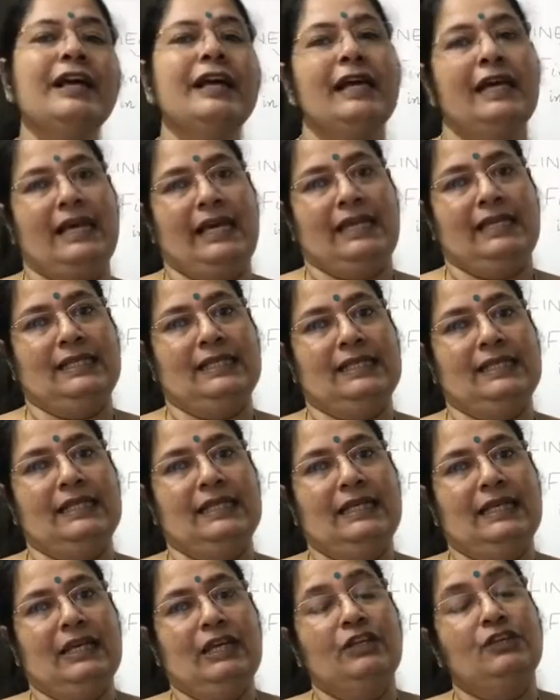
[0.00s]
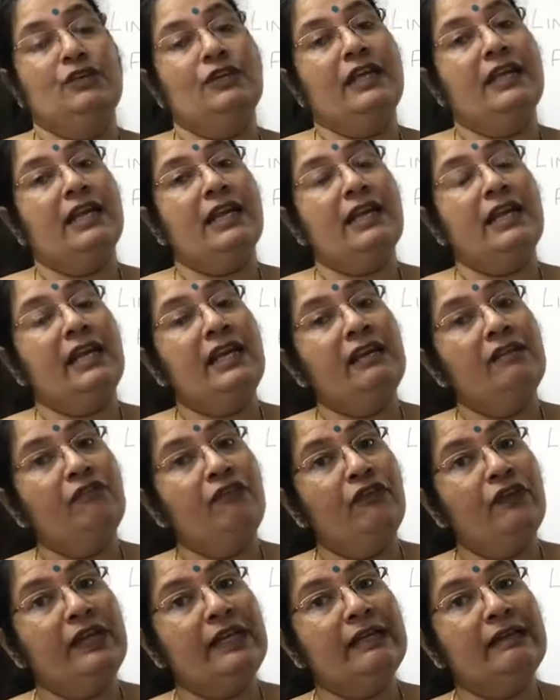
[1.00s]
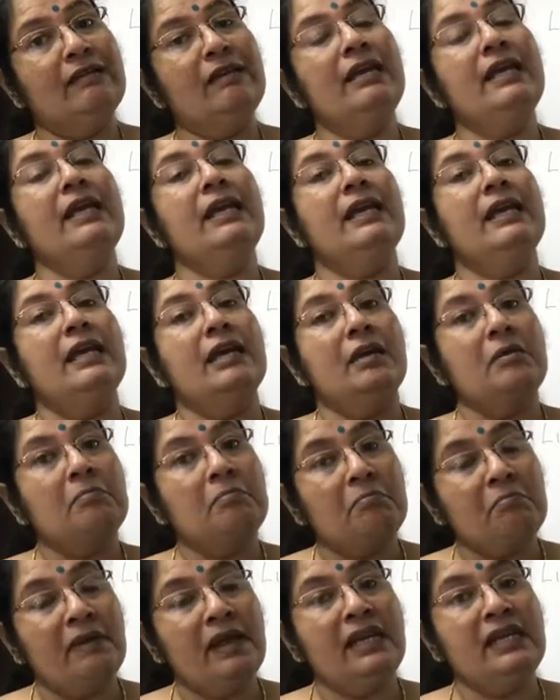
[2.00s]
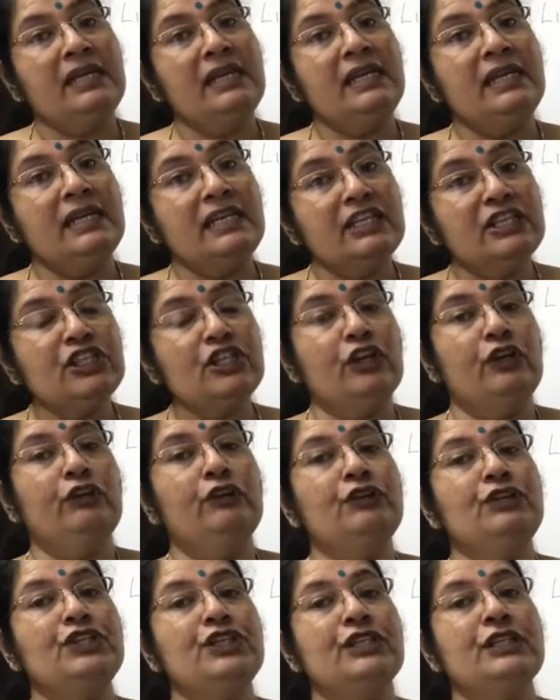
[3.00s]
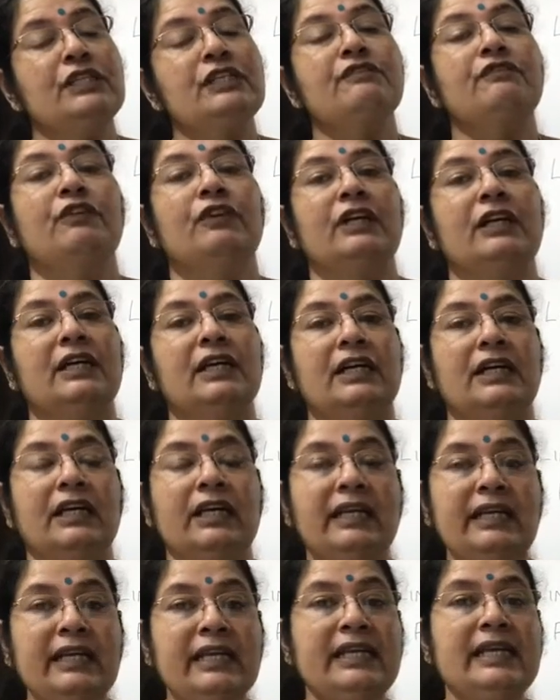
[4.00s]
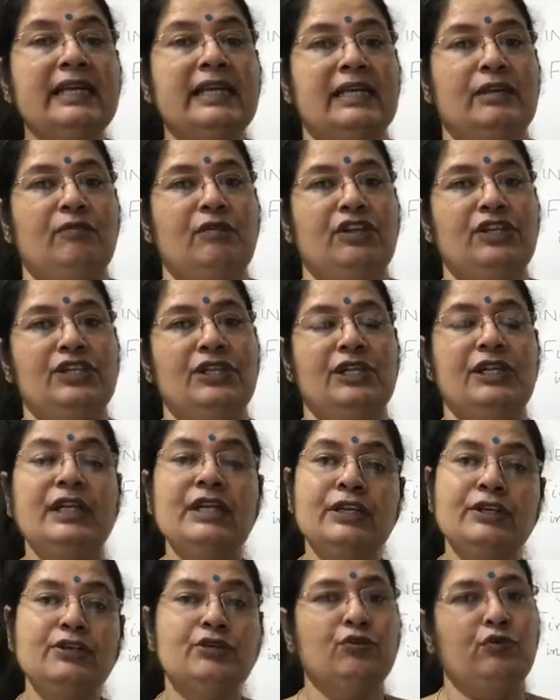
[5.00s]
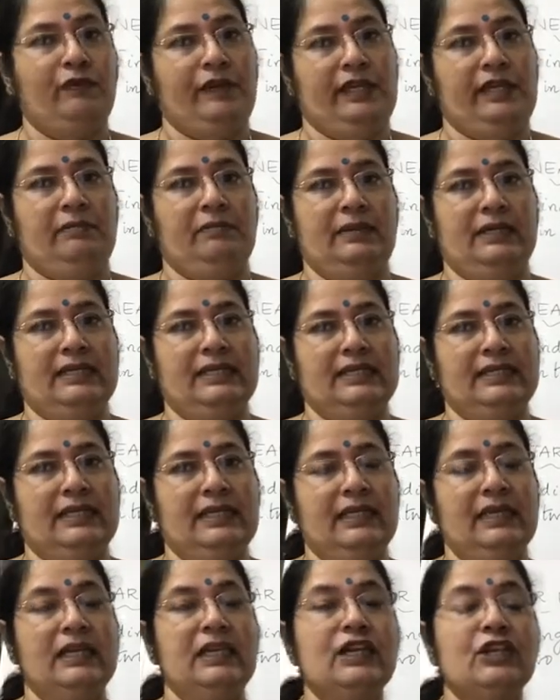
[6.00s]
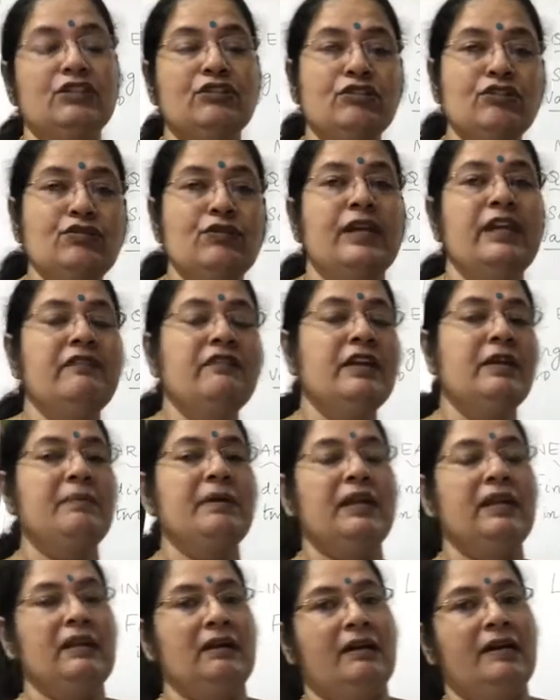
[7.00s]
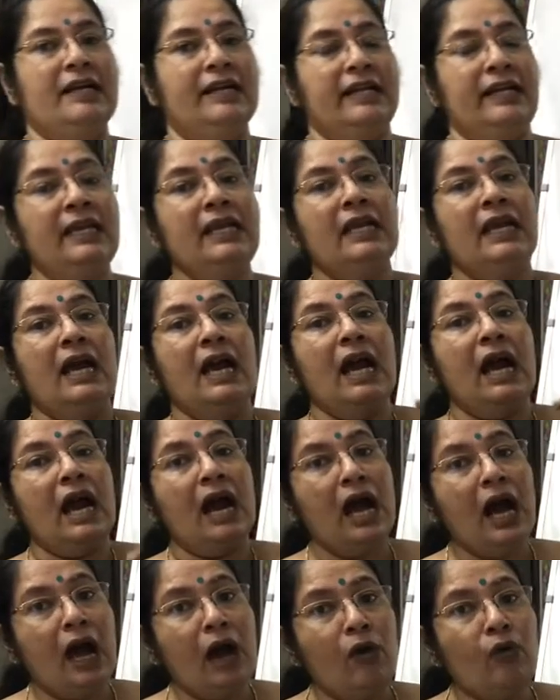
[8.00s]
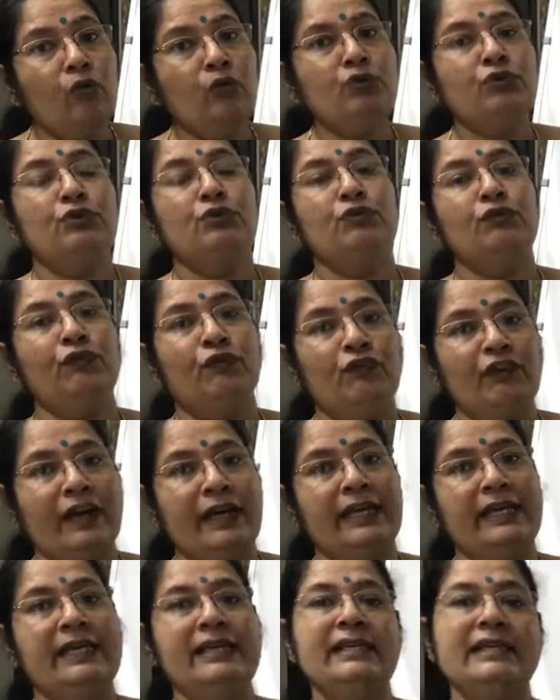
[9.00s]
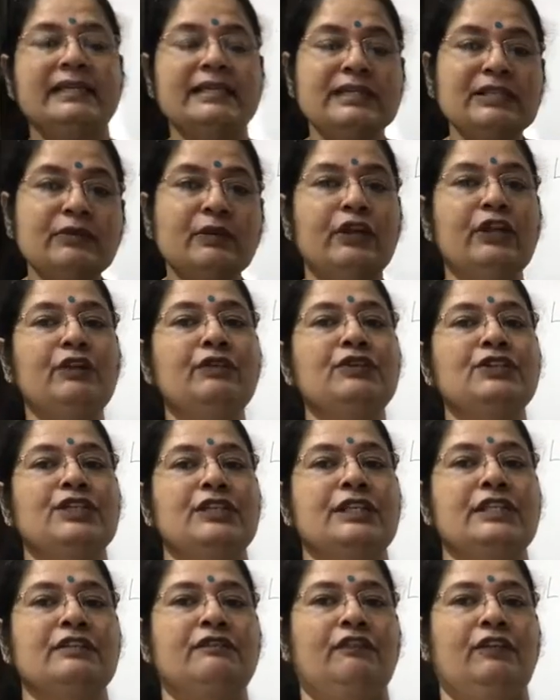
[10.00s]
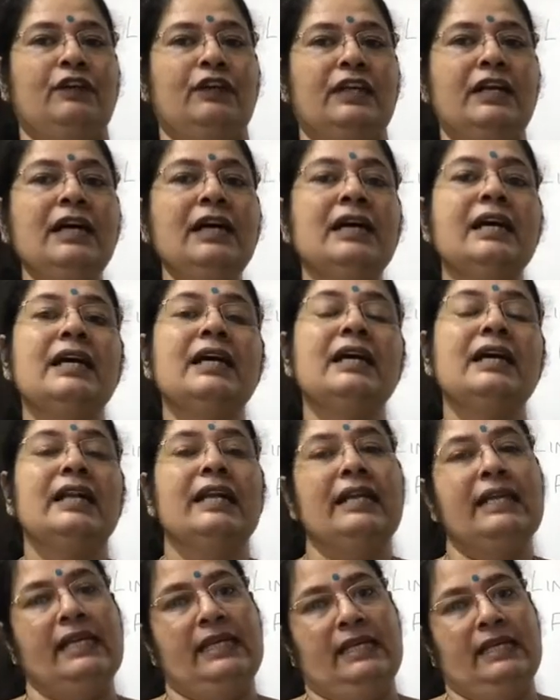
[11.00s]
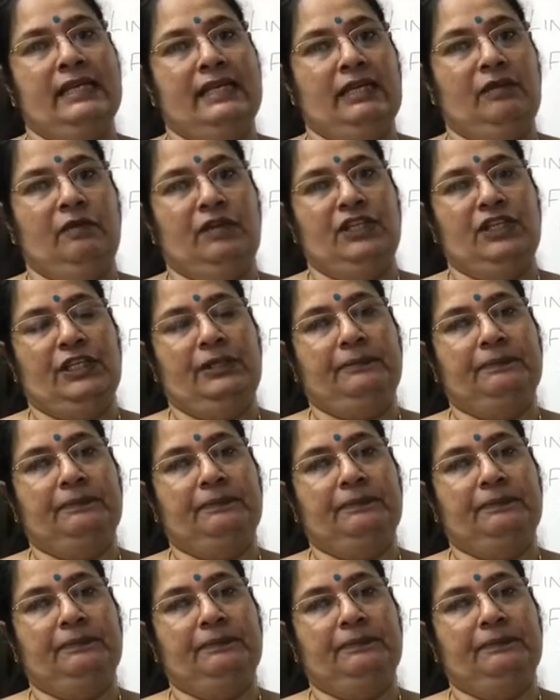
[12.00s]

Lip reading: x. So there are infinitely many solutions for a linear equation in two variables. So today we will be learning how to find solutions for a linear equation.